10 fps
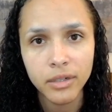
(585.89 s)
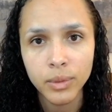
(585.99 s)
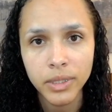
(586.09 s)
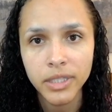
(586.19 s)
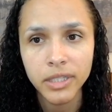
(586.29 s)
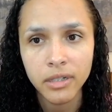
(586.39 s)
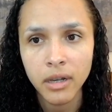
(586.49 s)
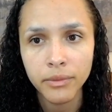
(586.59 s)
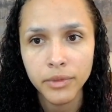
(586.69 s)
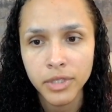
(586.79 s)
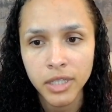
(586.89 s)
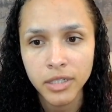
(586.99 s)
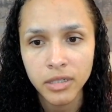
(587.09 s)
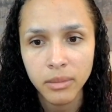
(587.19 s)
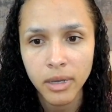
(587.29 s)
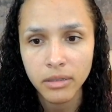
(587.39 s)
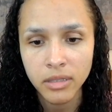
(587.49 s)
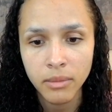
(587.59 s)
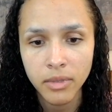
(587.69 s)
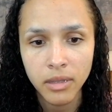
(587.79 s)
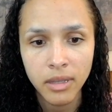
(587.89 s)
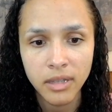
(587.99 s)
a really good conversation about something